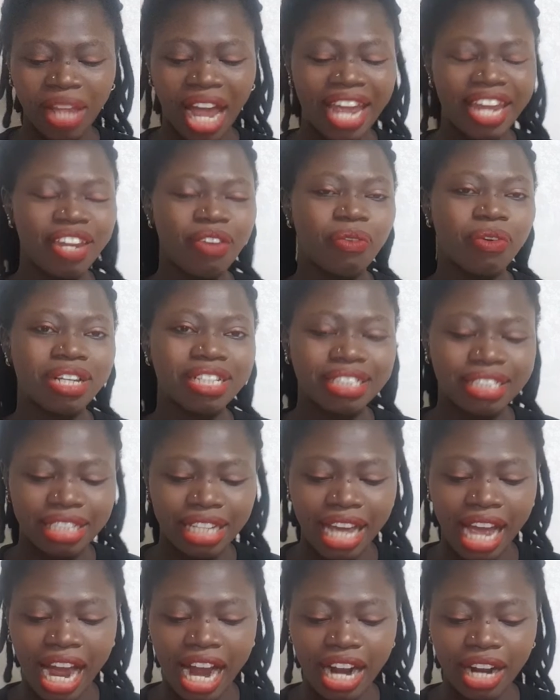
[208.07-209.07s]
Anyways,
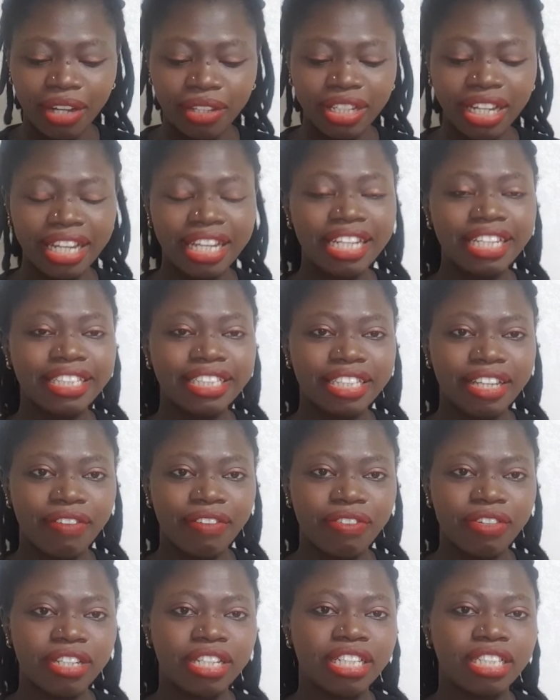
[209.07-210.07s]
the
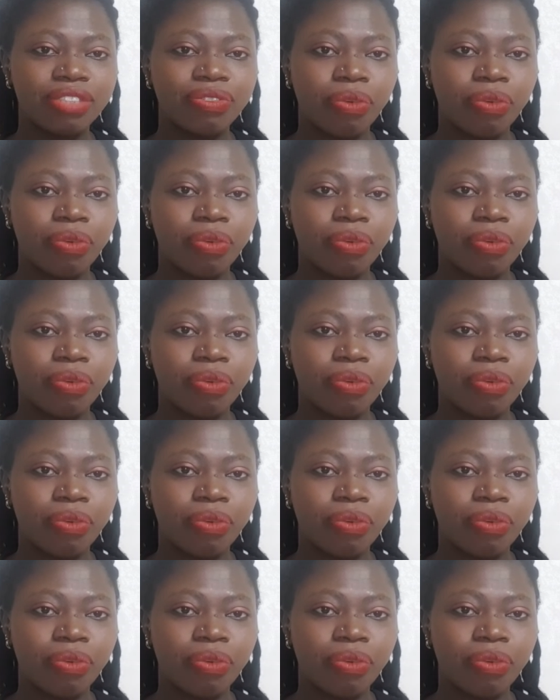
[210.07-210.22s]
E7 is